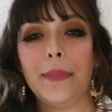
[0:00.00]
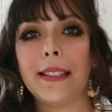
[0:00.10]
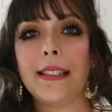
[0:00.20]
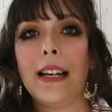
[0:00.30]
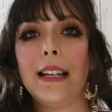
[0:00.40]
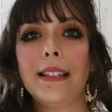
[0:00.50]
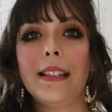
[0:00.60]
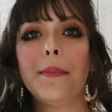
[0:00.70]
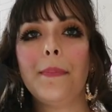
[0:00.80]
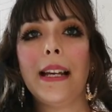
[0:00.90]
But I
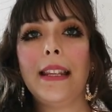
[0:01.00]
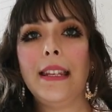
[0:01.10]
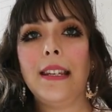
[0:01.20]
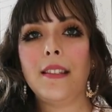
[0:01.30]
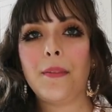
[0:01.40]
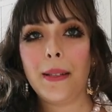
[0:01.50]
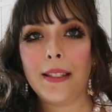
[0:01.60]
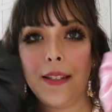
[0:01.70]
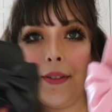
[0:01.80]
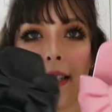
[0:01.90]
did buy these
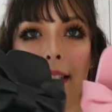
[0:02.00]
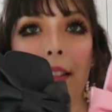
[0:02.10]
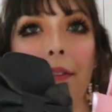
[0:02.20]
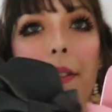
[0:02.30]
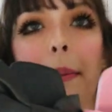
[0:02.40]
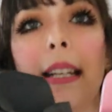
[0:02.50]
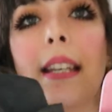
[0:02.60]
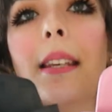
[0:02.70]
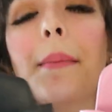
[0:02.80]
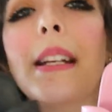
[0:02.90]
specifically for my
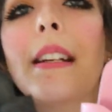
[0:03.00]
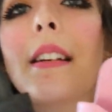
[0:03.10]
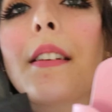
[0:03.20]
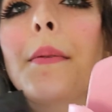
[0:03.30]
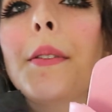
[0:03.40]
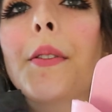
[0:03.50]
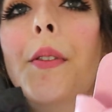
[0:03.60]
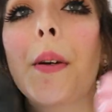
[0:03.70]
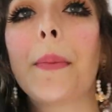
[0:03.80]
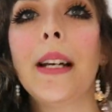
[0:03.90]
himegyaru
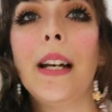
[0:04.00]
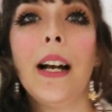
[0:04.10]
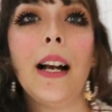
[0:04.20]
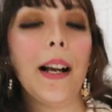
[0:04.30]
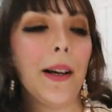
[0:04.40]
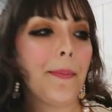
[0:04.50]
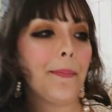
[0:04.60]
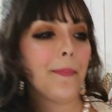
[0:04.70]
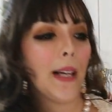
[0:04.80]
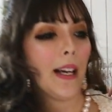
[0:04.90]
wardrobe.
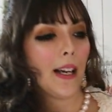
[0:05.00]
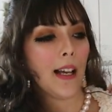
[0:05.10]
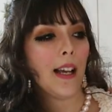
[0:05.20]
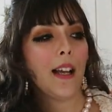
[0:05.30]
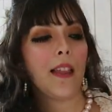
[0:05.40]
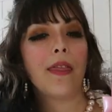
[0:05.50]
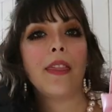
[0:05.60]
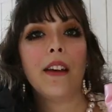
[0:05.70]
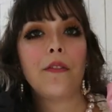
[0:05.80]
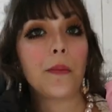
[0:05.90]
Um,
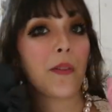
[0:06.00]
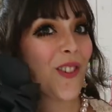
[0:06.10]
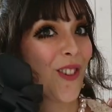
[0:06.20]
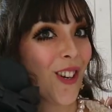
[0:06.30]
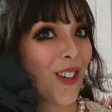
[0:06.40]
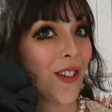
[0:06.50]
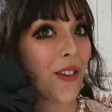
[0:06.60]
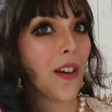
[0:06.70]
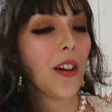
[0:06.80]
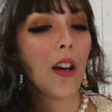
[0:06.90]
they're from
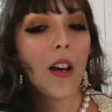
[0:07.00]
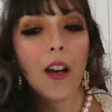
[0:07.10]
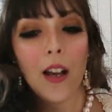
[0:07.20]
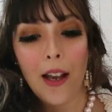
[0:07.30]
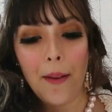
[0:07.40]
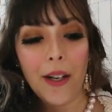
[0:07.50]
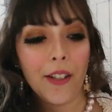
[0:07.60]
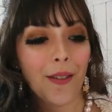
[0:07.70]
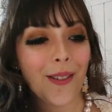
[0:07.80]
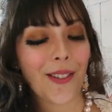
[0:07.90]
Shein. Um,
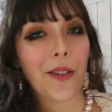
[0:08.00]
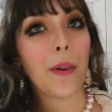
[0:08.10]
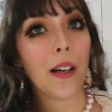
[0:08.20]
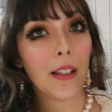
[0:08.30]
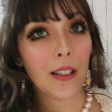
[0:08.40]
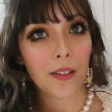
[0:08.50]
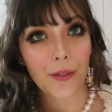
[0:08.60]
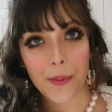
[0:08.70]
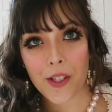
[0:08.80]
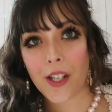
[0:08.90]
I don't actually buy a
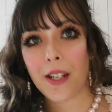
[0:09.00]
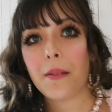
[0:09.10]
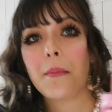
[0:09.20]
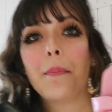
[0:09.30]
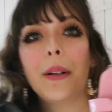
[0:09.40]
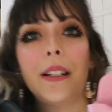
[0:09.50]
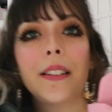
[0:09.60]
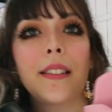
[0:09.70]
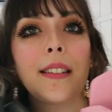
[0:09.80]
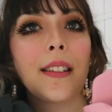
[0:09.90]
lot from Shein,
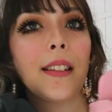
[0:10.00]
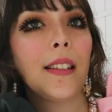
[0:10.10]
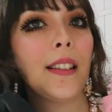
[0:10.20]
but